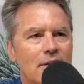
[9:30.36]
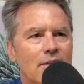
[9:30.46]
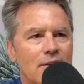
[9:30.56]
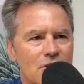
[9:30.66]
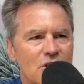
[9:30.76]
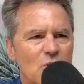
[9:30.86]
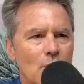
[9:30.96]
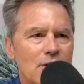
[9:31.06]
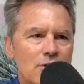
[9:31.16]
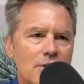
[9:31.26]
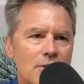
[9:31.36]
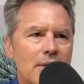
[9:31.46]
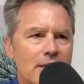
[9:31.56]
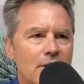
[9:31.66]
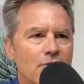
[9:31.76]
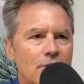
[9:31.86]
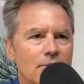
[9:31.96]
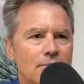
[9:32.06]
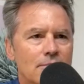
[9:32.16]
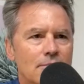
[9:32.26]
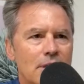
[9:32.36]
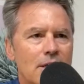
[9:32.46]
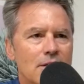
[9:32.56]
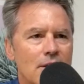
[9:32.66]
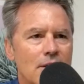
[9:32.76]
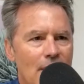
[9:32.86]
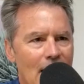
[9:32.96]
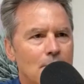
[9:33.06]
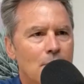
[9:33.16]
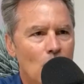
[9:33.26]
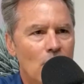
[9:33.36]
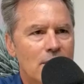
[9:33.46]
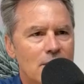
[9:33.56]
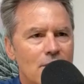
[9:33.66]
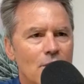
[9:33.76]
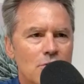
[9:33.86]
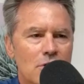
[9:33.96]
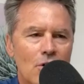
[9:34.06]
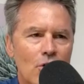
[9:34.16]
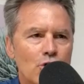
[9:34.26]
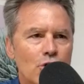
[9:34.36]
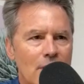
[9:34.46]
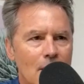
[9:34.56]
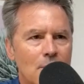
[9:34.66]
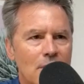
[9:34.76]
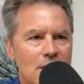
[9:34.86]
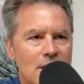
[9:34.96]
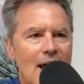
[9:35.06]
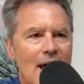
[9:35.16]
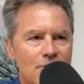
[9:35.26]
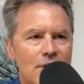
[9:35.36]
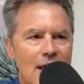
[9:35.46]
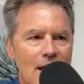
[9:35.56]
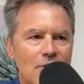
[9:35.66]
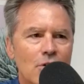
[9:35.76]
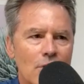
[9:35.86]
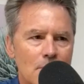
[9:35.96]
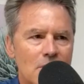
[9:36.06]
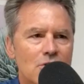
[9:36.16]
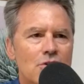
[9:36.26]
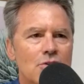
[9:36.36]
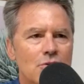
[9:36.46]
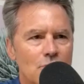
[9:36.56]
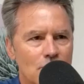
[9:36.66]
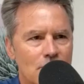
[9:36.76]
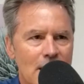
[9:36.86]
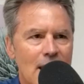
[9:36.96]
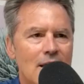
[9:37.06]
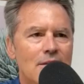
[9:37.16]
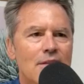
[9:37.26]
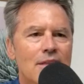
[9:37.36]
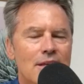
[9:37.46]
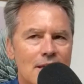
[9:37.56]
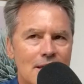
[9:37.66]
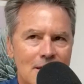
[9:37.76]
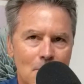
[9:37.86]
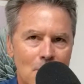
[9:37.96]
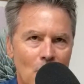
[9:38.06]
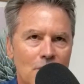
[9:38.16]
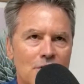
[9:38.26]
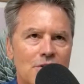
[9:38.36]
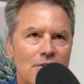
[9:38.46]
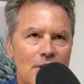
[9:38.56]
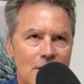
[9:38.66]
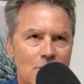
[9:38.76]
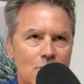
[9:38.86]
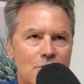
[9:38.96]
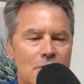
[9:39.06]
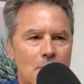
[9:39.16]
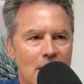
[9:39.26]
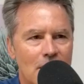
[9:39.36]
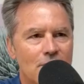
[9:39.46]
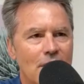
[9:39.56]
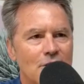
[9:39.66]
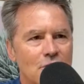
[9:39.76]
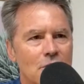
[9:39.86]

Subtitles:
the situation's a bit different, because at that point, those larger companies have to have agreements to obtain the components that they use to manufacture the